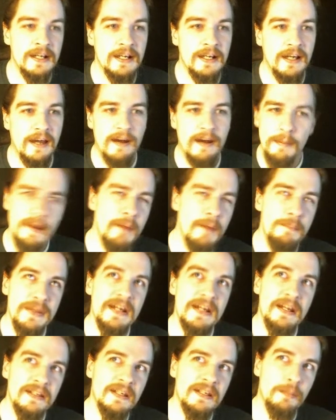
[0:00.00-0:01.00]
And I'm not
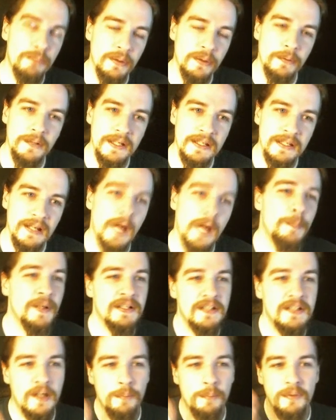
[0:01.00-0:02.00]
big on the ability. I picked
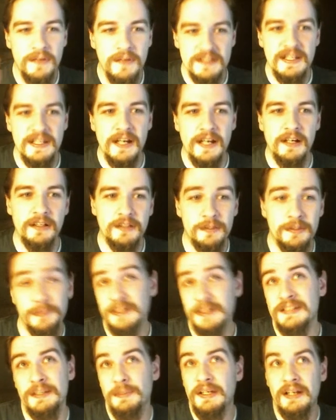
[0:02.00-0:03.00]
it up with this character
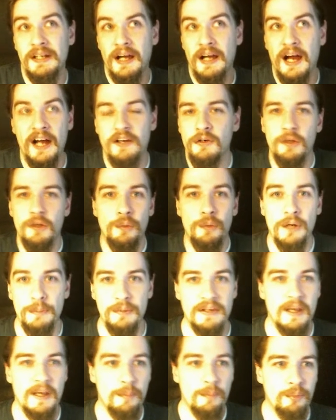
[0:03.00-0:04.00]
because, I don't know where I'd
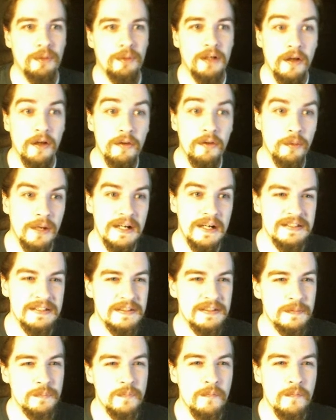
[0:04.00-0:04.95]
put that point otherwise.